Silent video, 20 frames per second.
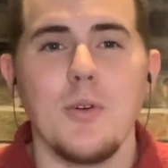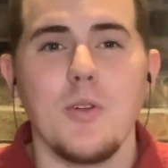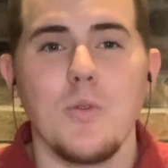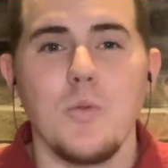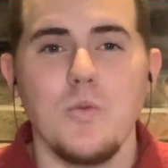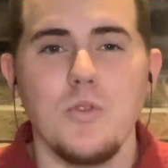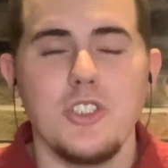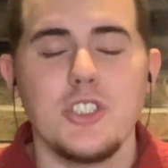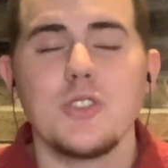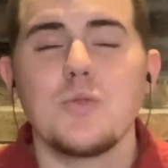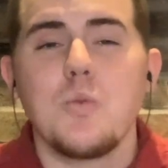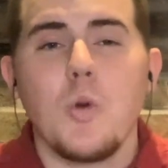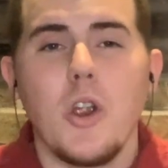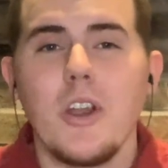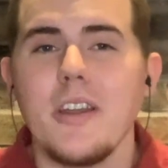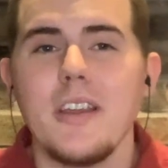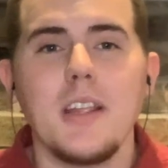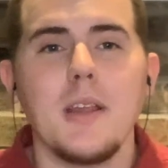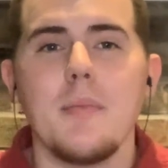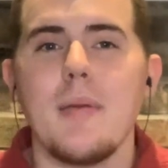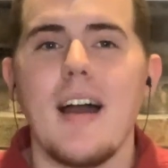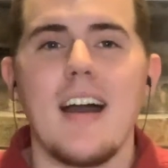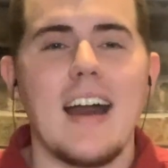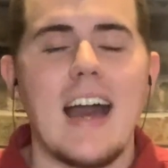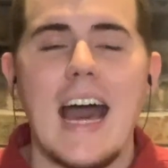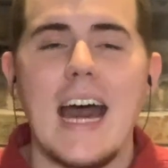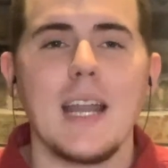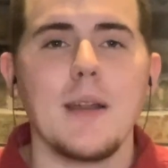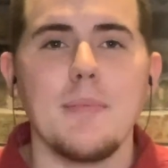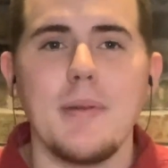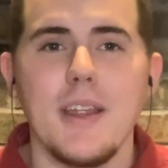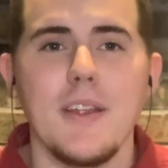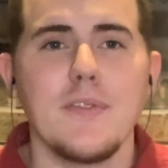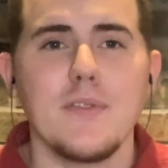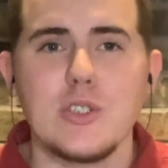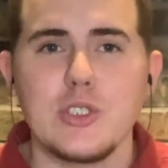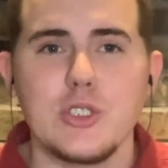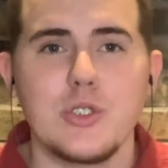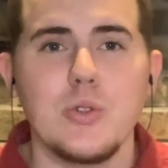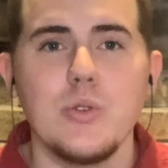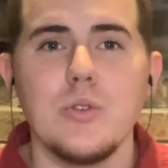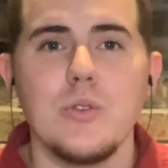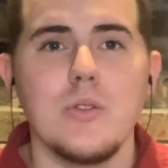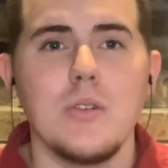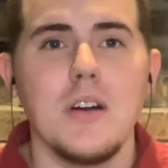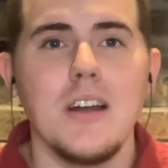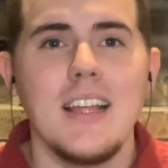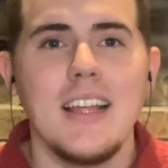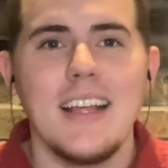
and just worrying about how to pay for school